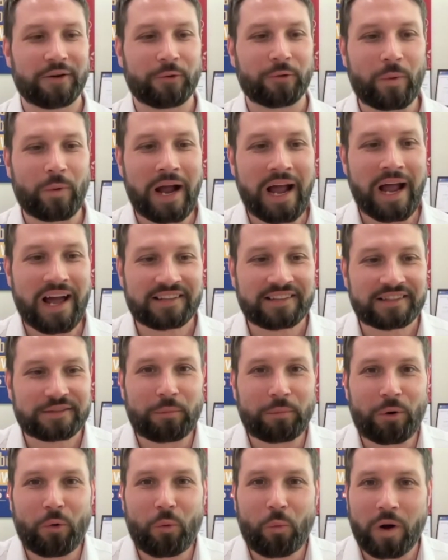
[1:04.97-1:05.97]
Wow.
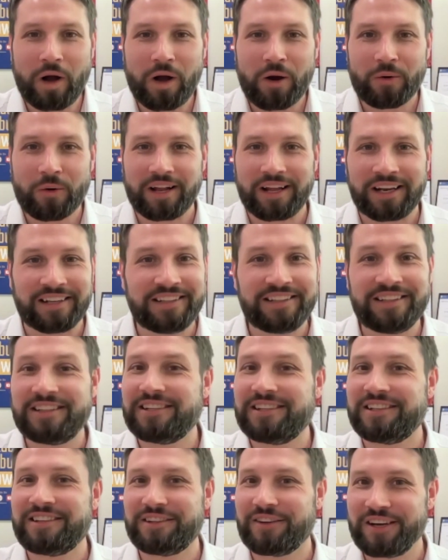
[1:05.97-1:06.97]
Small world. And you
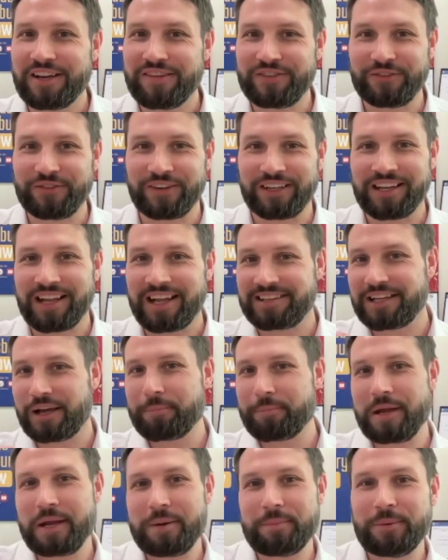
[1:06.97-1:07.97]
just don't even realize
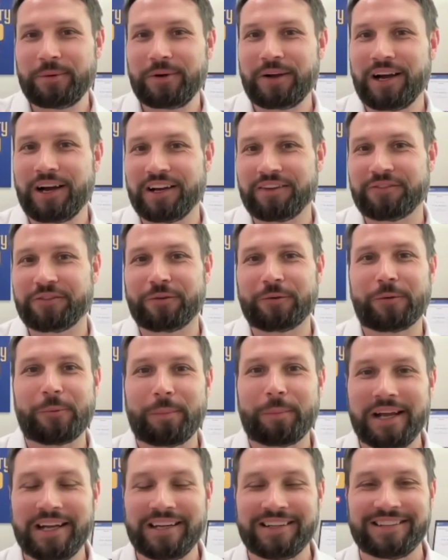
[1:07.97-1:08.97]
that people kind of are all
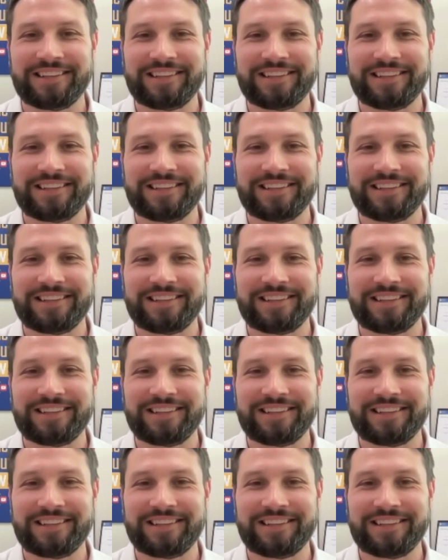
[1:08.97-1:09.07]
pieced